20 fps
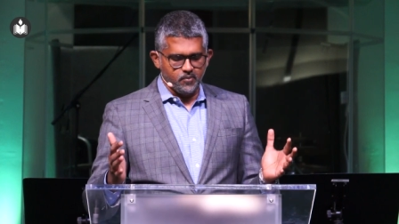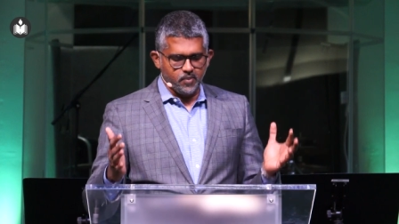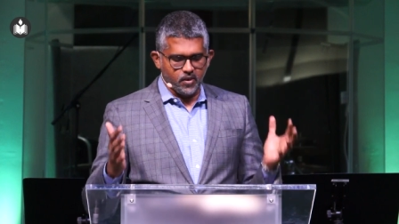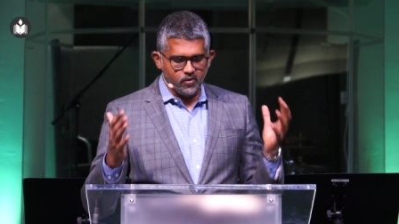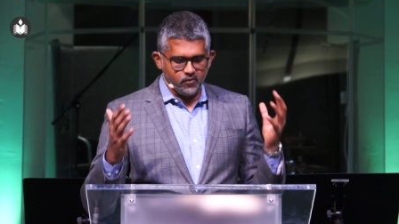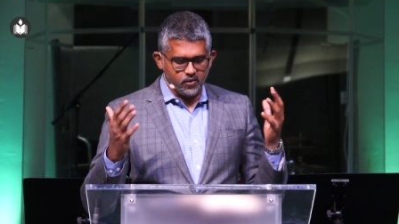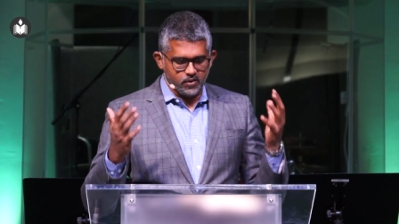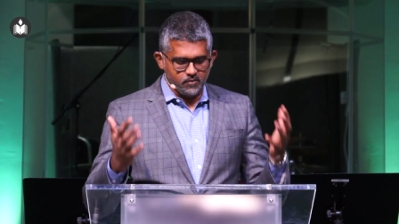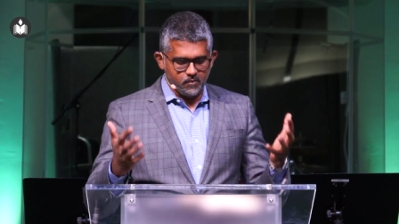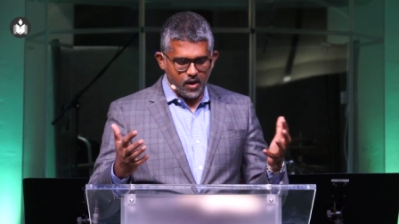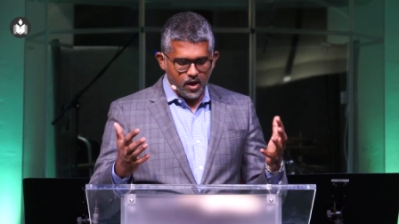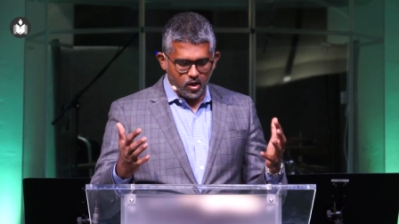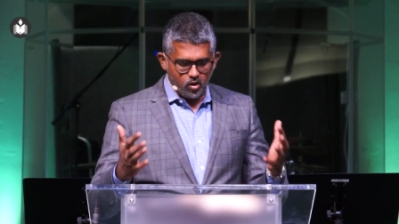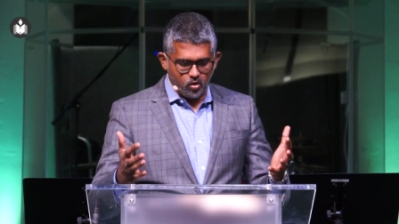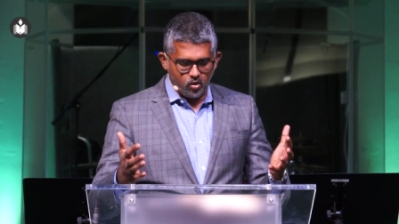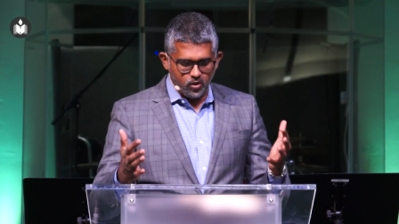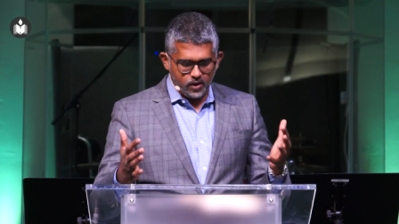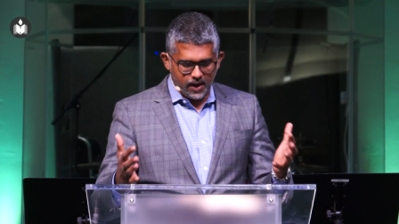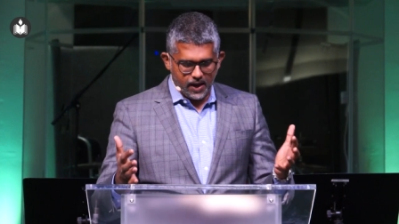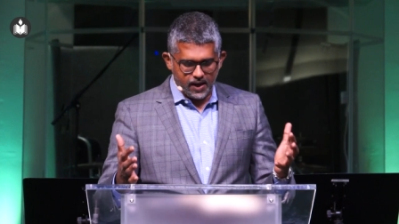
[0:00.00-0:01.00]
but with my
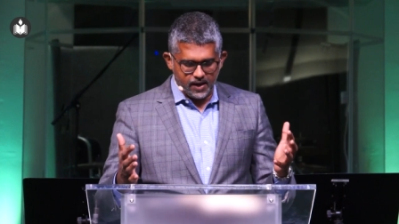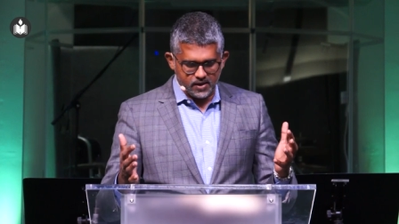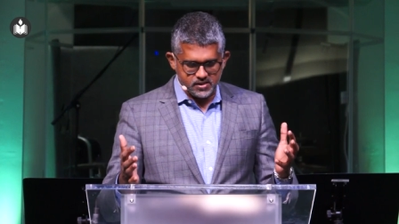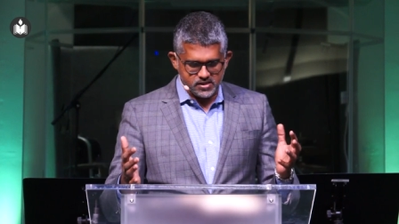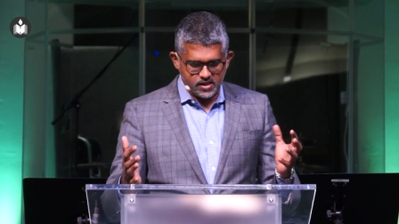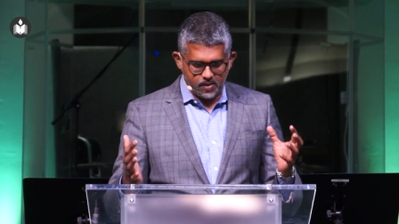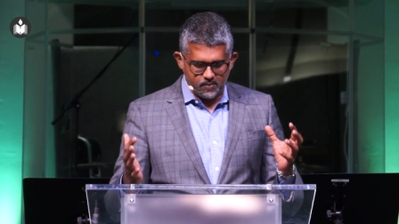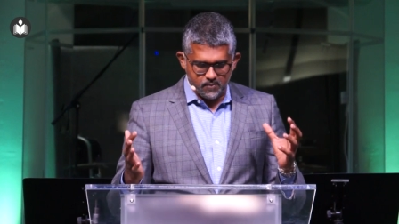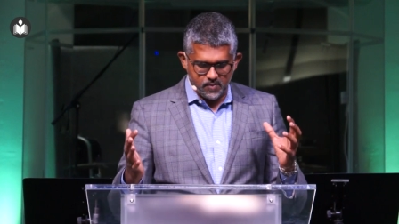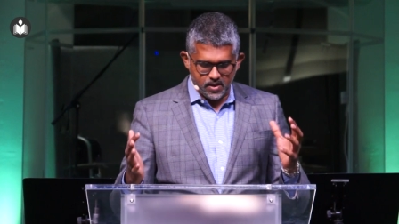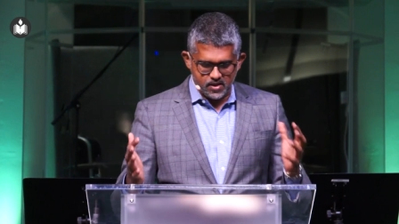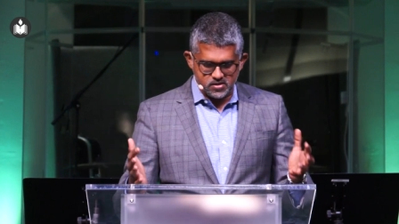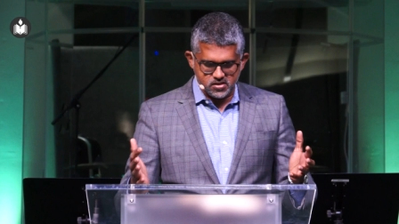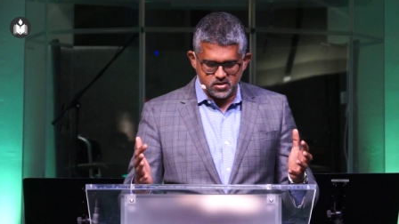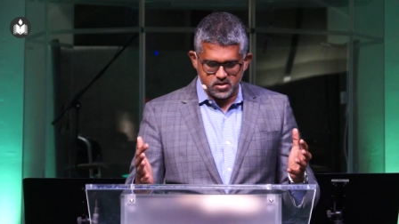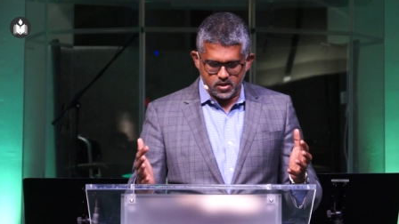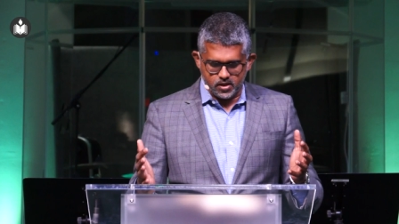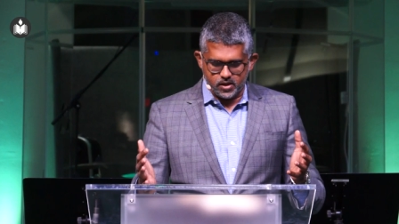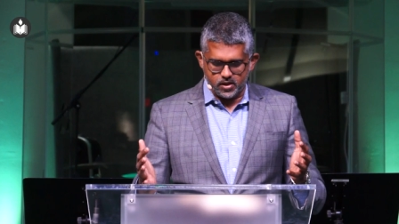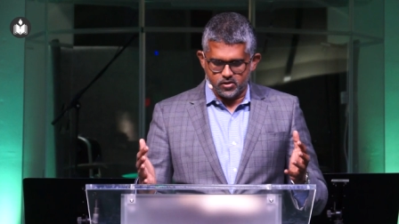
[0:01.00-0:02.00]
own hands I
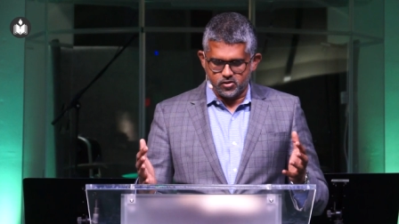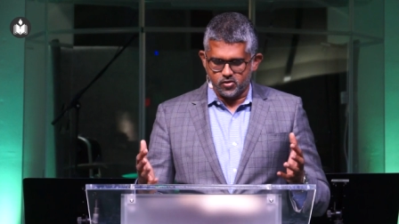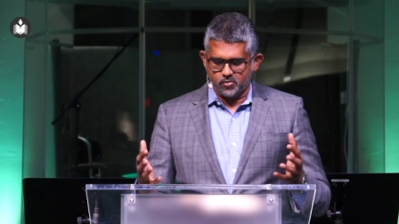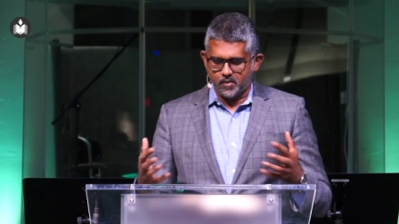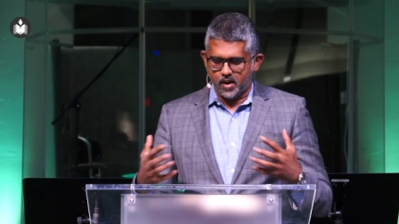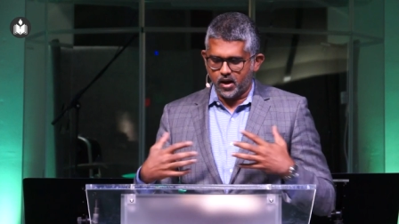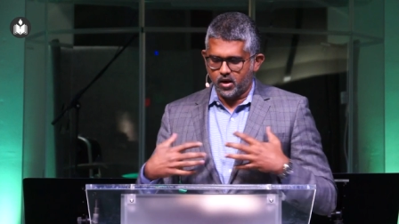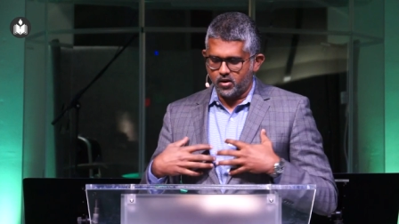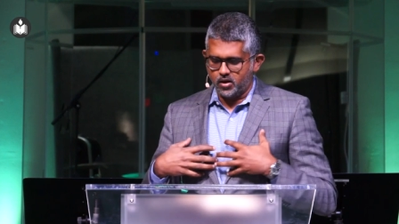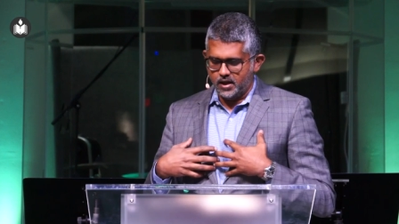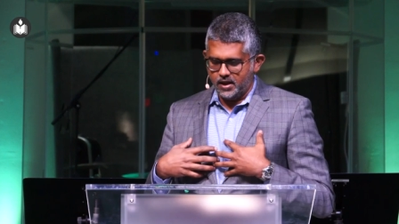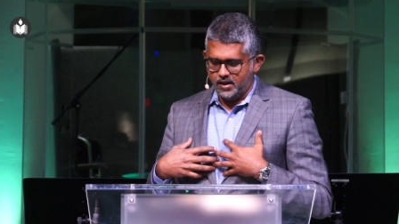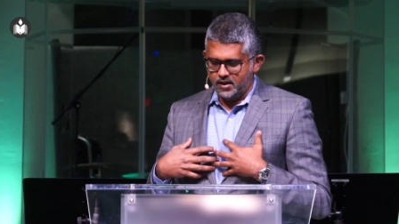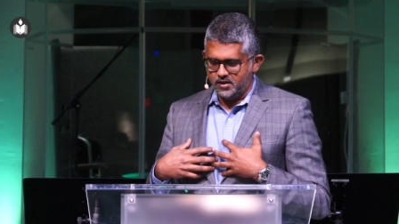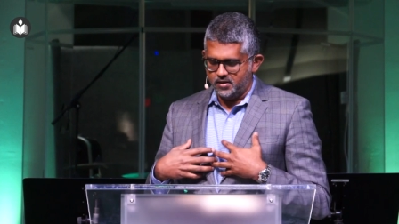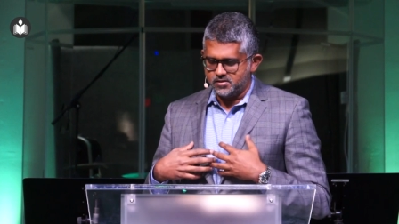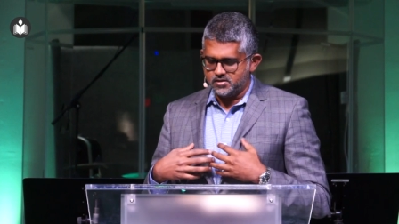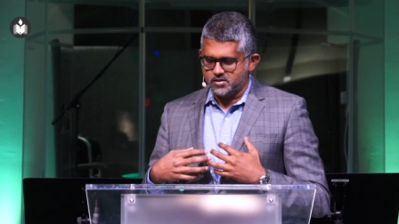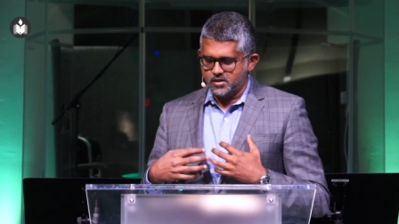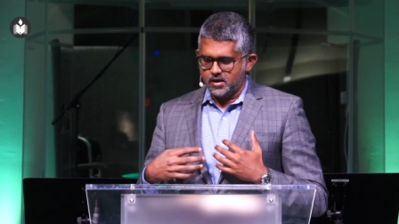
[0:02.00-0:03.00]
ministered to my
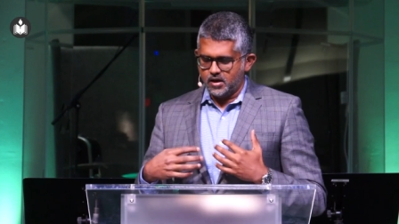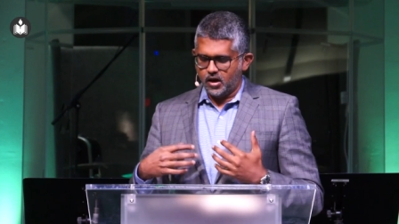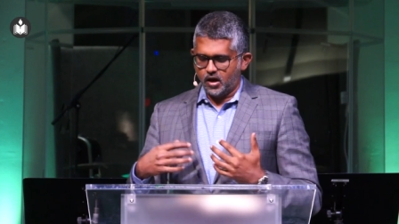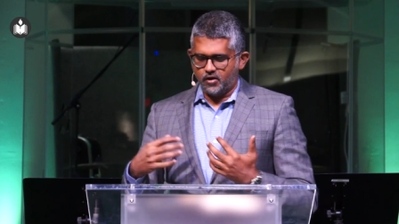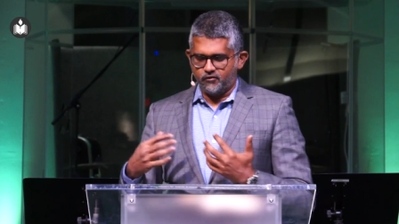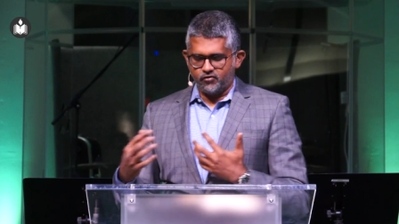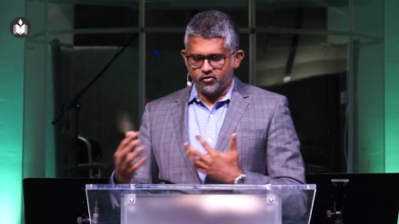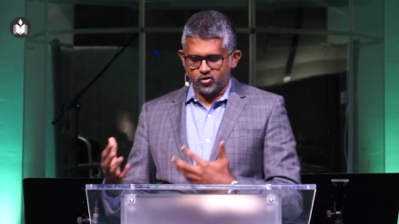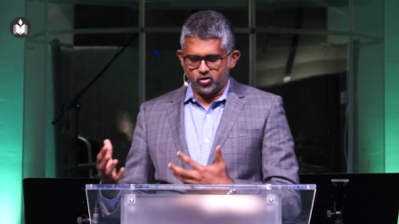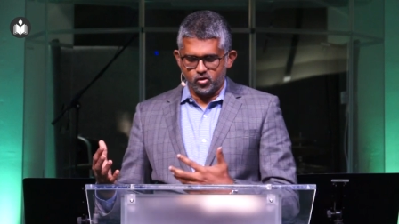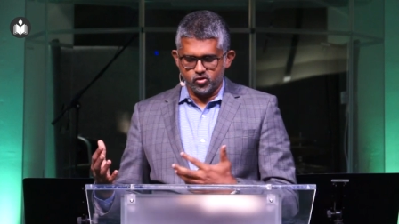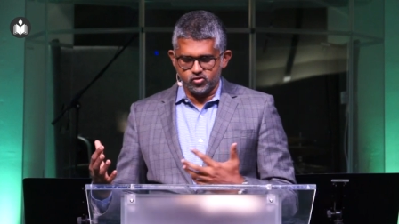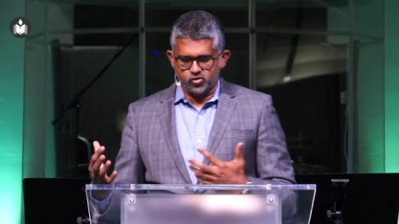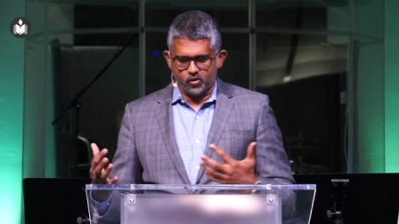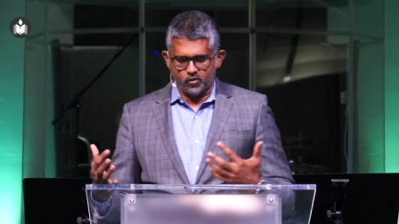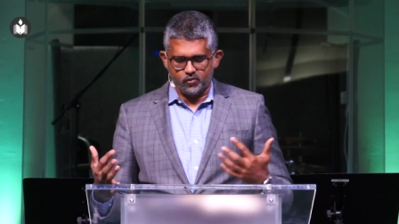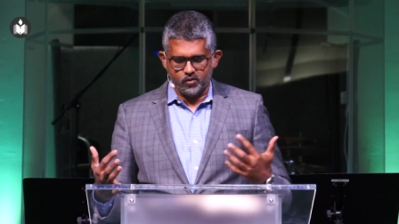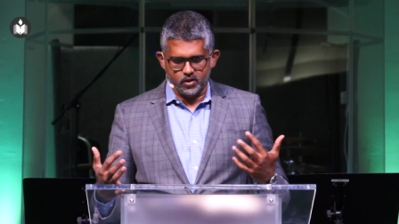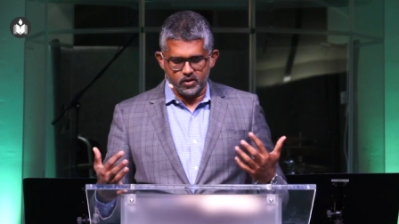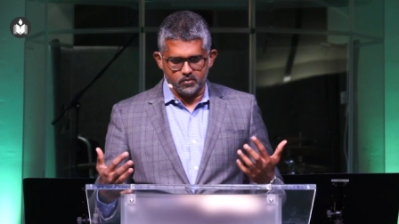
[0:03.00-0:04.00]
needs and for those who
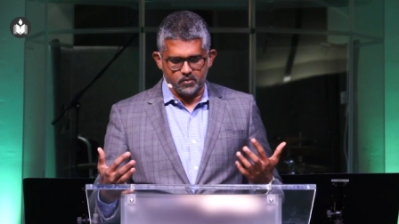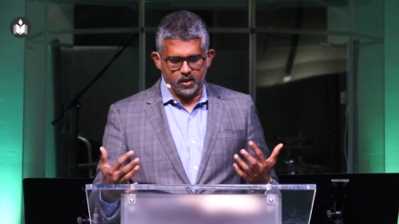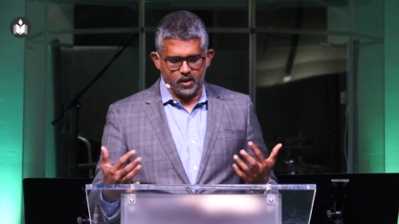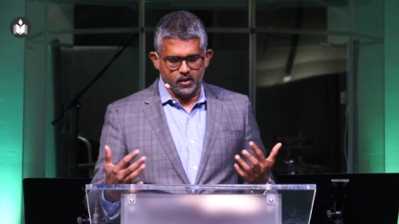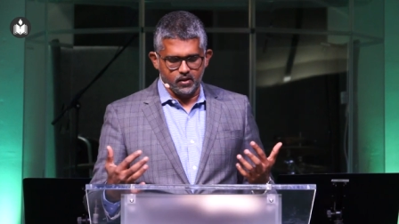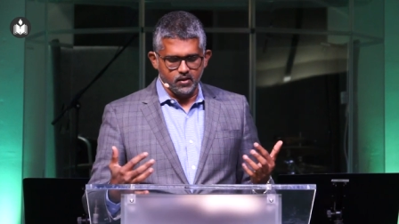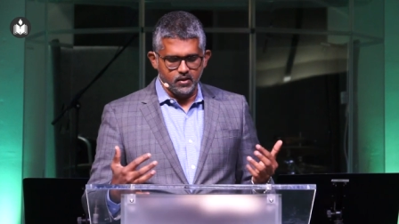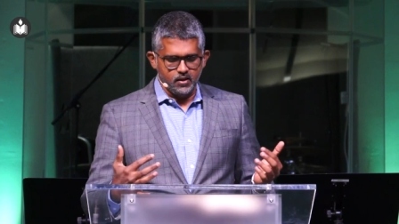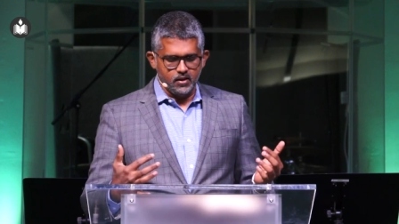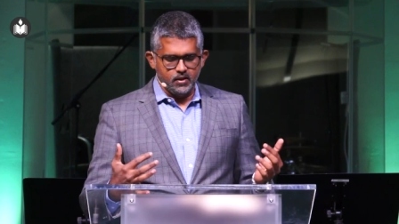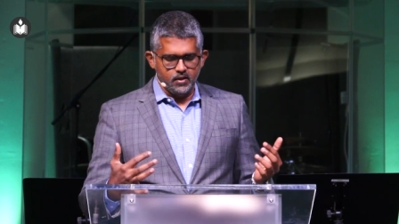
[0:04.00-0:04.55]
are with me.